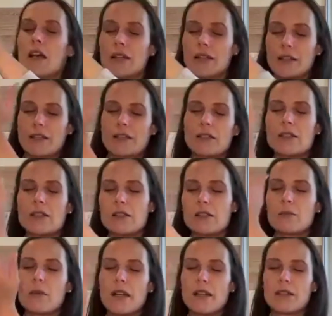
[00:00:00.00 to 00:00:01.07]
And yes, this
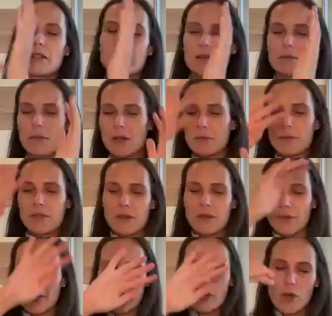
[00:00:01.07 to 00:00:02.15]
might be
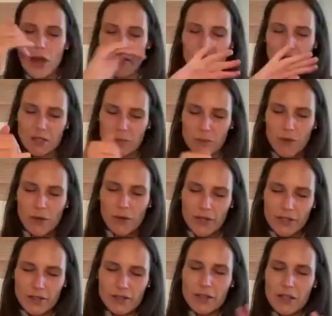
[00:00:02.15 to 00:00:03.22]
something you have
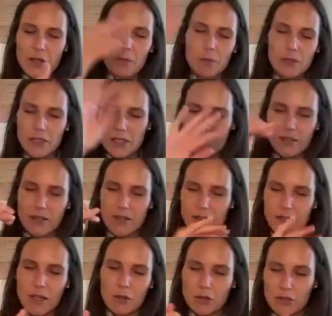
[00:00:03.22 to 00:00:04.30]
experienced, but it's
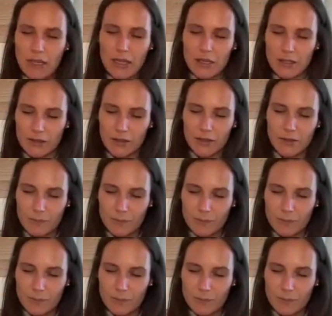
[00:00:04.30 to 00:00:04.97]
outdated,